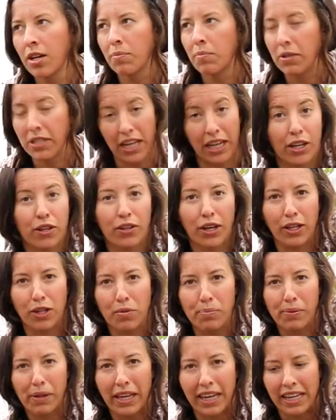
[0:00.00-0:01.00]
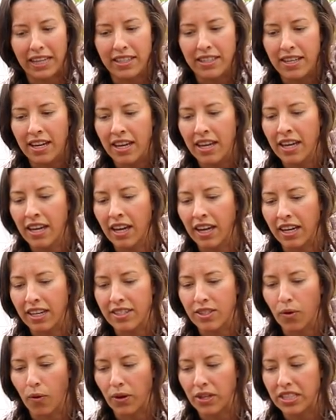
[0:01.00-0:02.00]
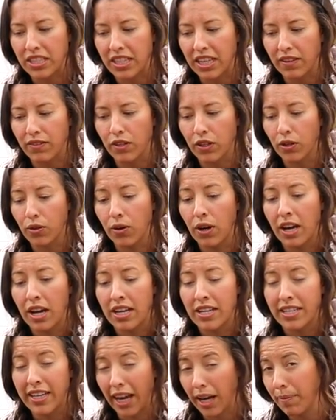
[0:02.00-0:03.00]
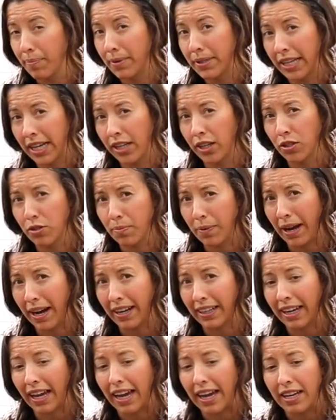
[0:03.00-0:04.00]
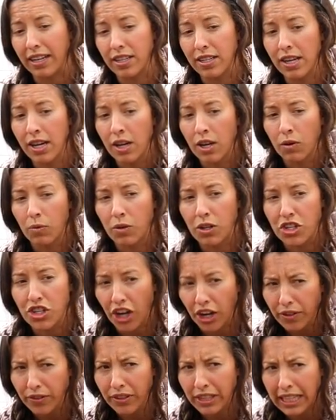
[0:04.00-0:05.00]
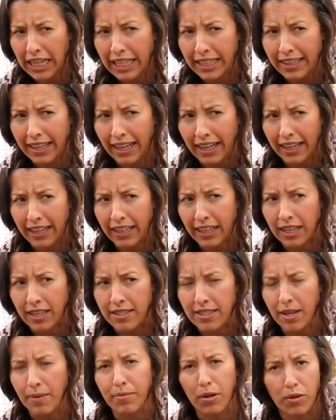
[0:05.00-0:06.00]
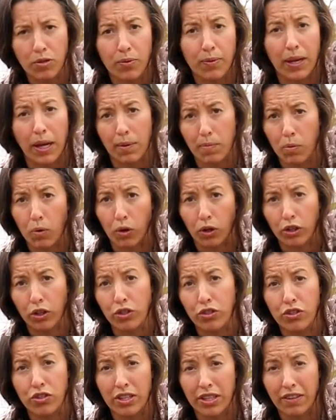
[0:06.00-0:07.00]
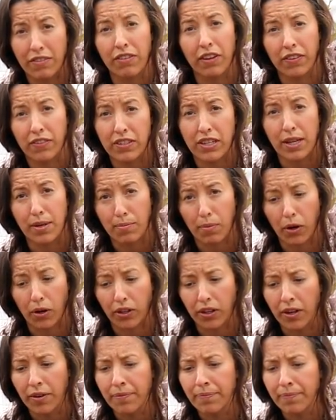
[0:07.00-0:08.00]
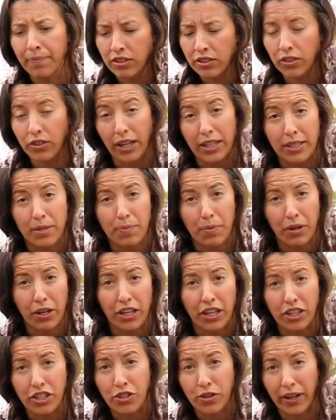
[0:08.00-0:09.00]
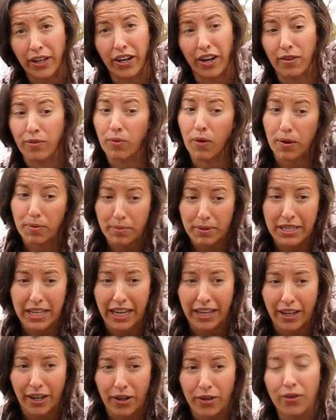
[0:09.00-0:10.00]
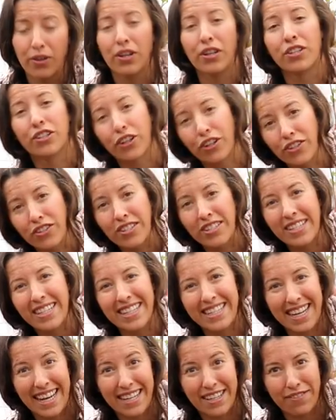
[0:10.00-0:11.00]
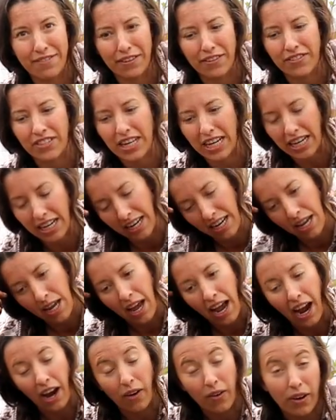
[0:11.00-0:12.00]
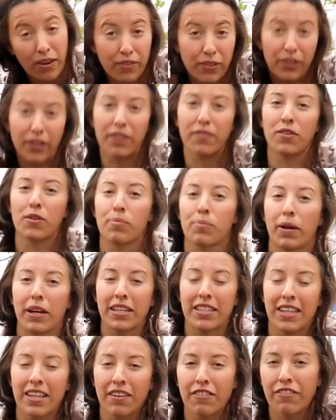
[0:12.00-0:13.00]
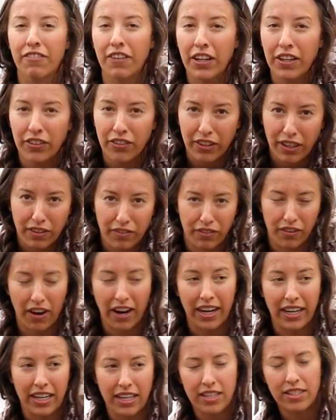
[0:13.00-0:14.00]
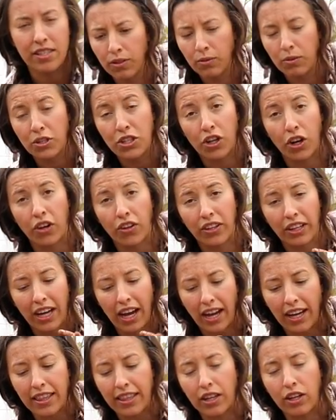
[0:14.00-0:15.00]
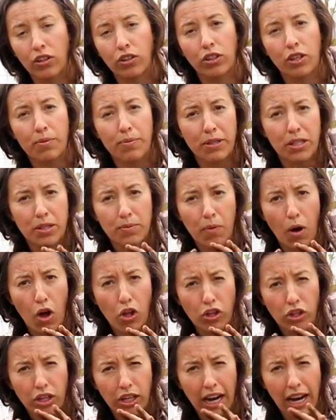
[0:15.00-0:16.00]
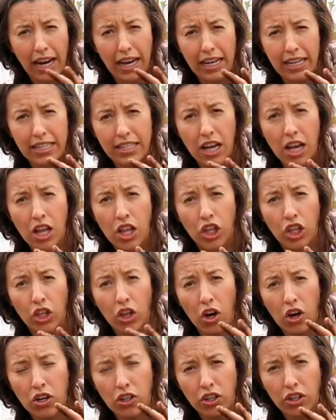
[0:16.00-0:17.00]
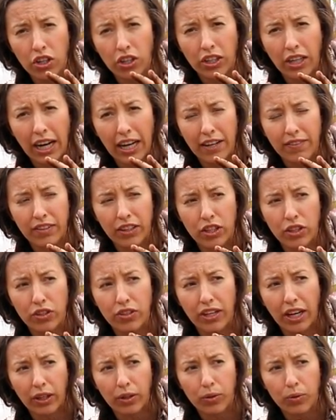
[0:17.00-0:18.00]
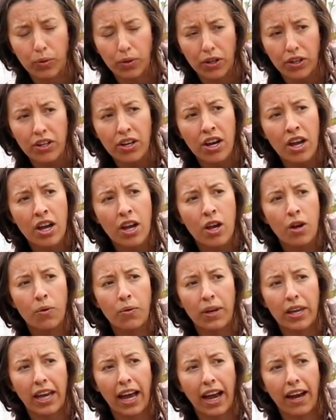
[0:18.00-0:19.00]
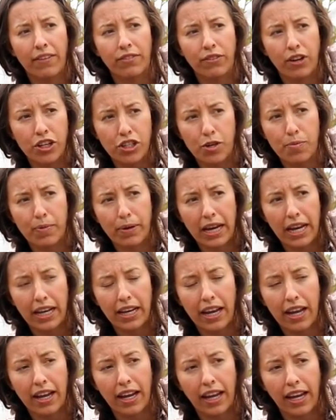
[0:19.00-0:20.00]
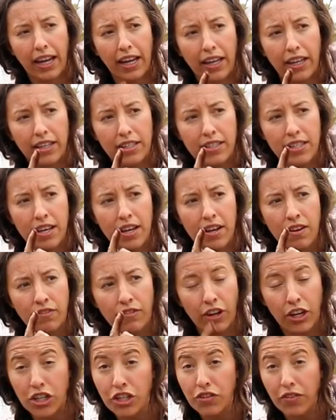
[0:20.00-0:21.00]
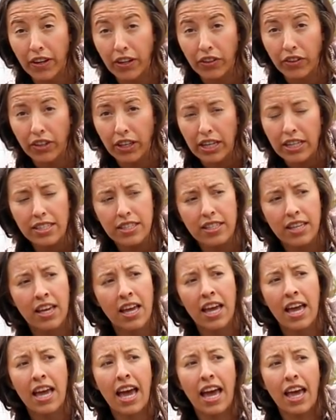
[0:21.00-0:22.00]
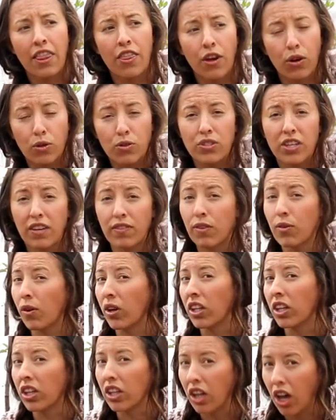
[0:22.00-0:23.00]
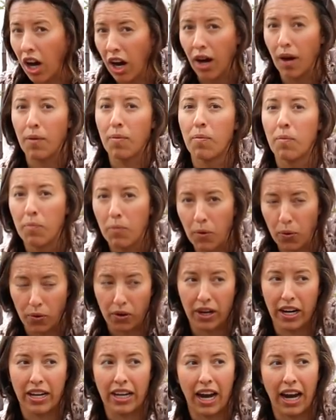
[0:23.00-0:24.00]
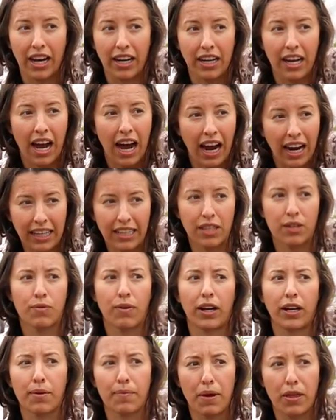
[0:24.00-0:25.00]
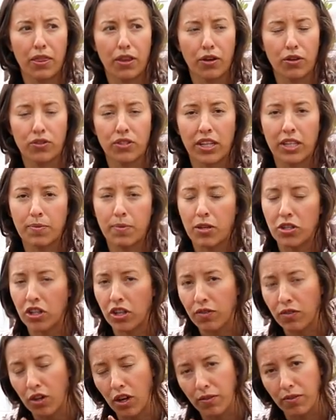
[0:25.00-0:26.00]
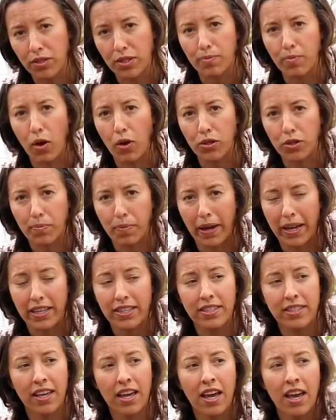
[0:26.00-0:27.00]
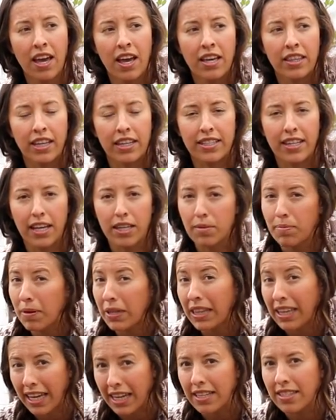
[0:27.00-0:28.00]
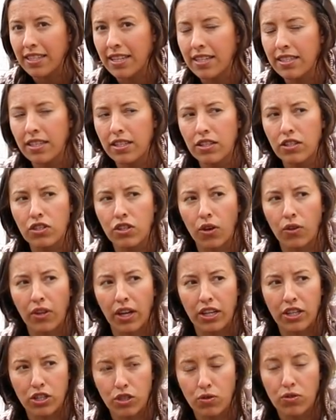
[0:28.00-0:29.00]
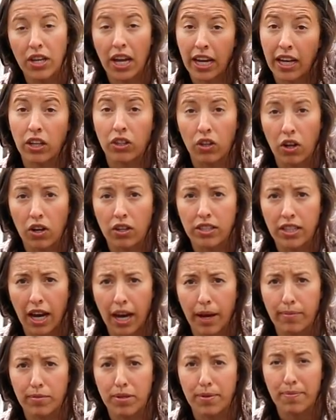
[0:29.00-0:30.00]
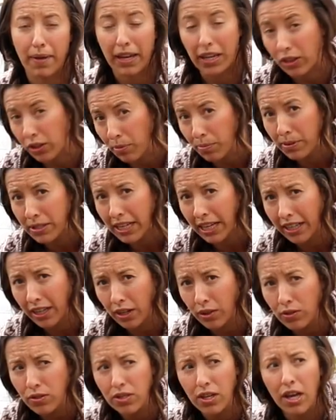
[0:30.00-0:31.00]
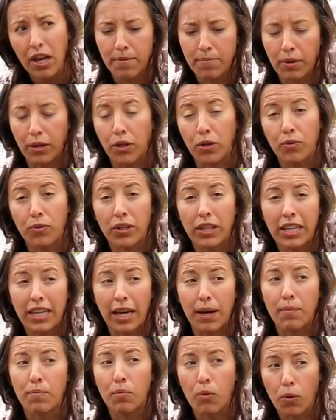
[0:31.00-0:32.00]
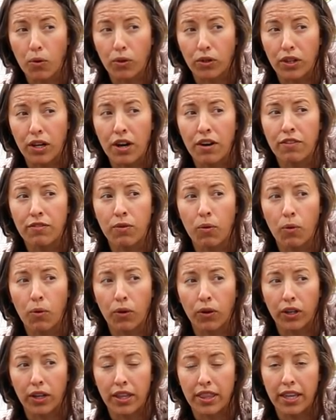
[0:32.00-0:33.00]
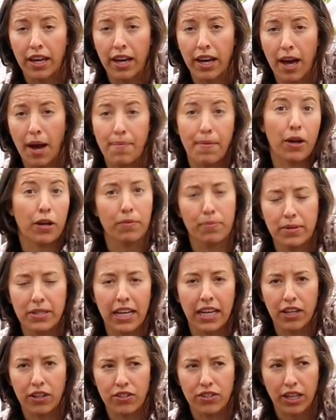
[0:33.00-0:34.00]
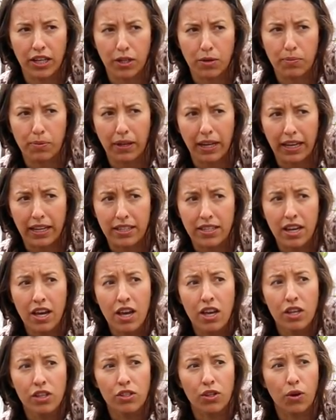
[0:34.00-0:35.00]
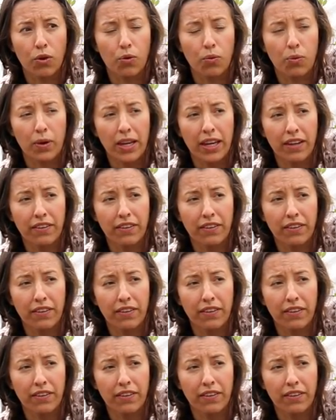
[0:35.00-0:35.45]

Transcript: potato that you plant is going to give you 10 potatoes back. And we generally get that is sometimes we get more closer to the 15 mark. So that's a pretty good trade-off. One potato turns into 10 to 15. However, if you're planting fingerling varieties, which are the kind that are a little bit smaller and longer, kind of a little narrower, we have Russian banana and French fingerlings. Those give you a lot more and I highly recommend those, especially if you have a small space. They tend to be late season, so they do take a long time to make their potatoes, but you really get more for the amount of potatoes that you plant. So we